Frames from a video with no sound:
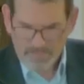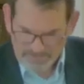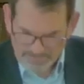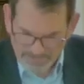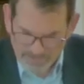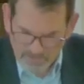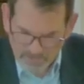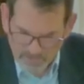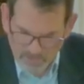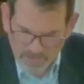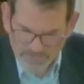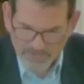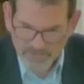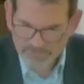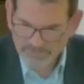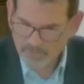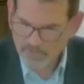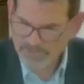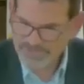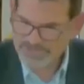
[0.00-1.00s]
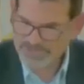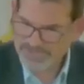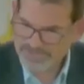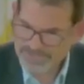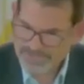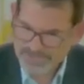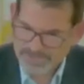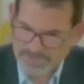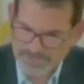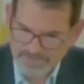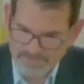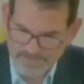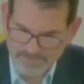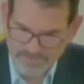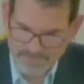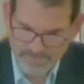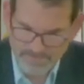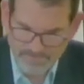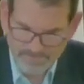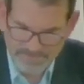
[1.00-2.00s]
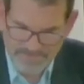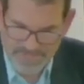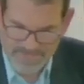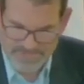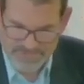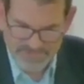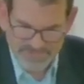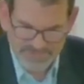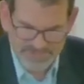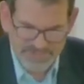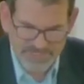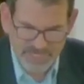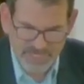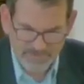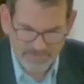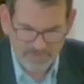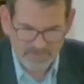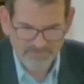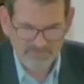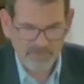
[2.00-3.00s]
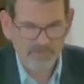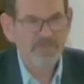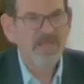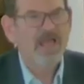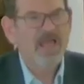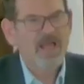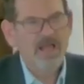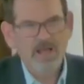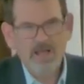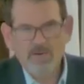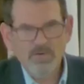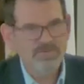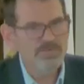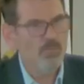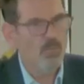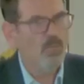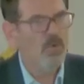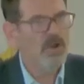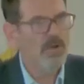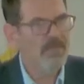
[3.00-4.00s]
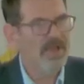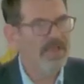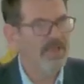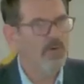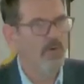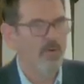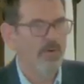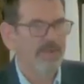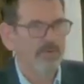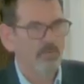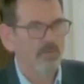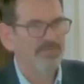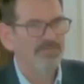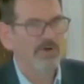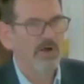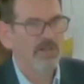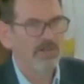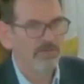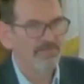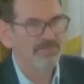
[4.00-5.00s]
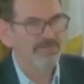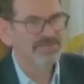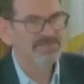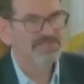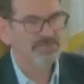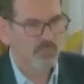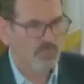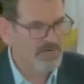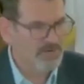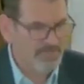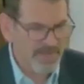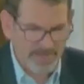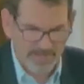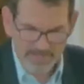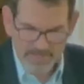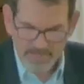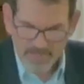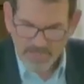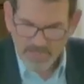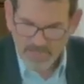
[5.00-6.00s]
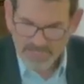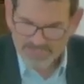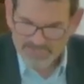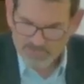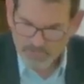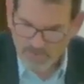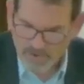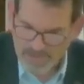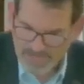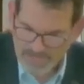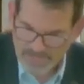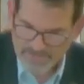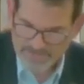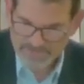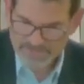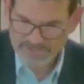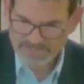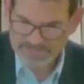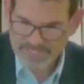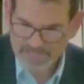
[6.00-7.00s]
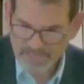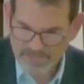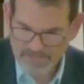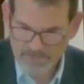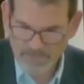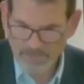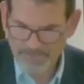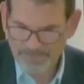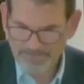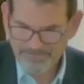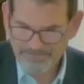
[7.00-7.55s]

There are other verses, but that's just a couple of them. Where am I going with all of this? What am I trying to tell you?